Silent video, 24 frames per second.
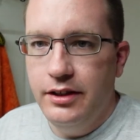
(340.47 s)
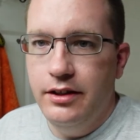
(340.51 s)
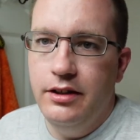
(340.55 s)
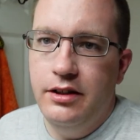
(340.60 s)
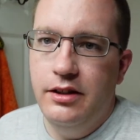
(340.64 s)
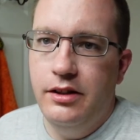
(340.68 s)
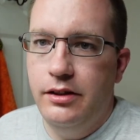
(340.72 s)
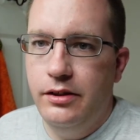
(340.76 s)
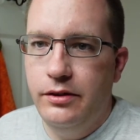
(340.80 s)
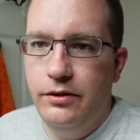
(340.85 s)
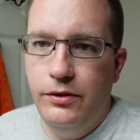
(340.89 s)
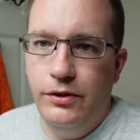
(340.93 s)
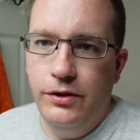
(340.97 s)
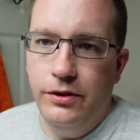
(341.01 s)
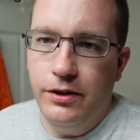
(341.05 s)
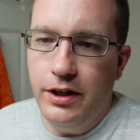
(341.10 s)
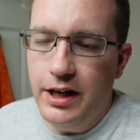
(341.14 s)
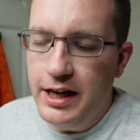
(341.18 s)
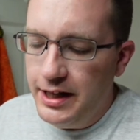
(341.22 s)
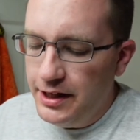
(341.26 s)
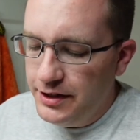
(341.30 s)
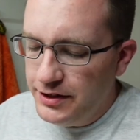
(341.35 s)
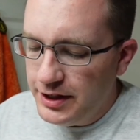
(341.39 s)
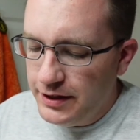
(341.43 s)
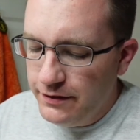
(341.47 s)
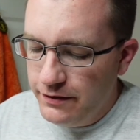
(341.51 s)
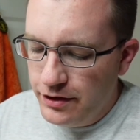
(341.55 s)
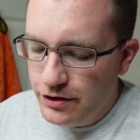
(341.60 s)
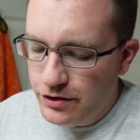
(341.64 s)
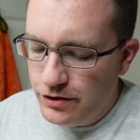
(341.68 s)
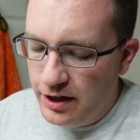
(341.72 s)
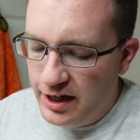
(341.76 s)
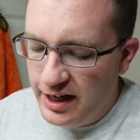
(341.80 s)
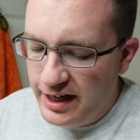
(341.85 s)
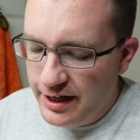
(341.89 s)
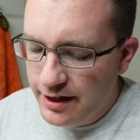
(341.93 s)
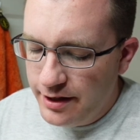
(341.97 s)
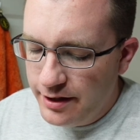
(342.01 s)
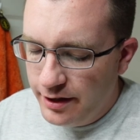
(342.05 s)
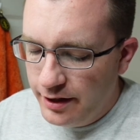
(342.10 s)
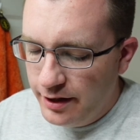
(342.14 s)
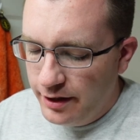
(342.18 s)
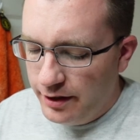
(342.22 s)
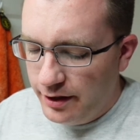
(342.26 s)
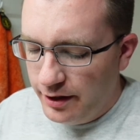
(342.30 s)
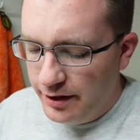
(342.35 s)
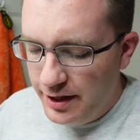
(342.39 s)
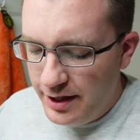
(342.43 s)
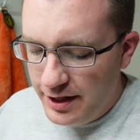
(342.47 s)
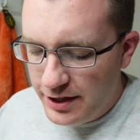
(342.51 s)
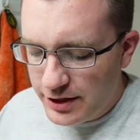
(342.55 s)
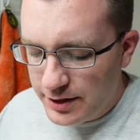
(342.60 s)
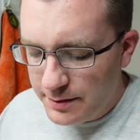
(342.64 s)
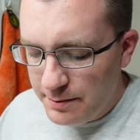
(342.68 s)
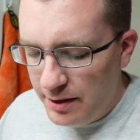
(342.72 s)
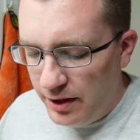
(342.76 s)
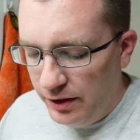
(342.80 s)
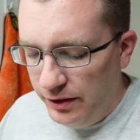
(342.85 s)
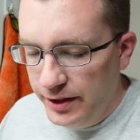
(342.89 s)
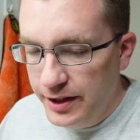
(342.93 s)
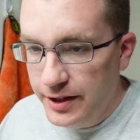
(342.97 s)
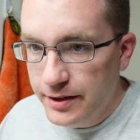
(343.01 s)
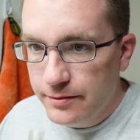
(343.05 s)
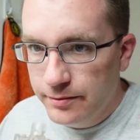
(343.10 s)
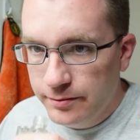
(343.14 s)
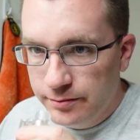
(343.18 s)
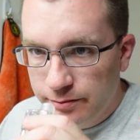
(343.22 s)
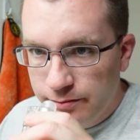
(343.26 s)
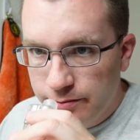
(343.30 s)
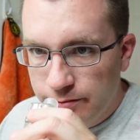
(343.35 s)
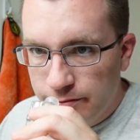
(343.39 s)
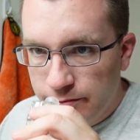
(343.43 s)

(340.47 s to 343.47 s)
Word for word: oh, okay, let's give it a try. And then I smelled it,